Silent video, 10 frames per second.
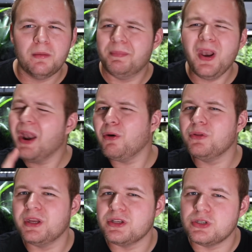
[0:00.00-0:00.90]
but not
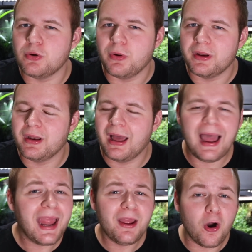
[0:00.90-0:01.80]
only enjoyed,
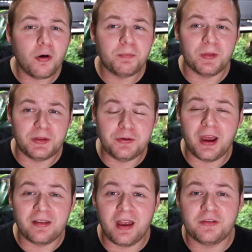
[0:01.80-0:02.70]
I hope that you
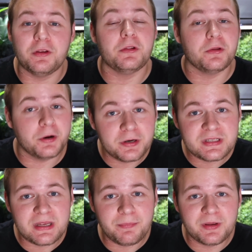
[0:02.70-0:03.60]
guys actually
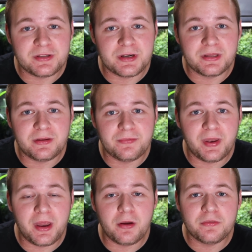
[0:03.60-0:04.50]
learned something during these
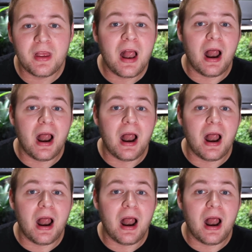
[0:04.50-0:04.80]
videos.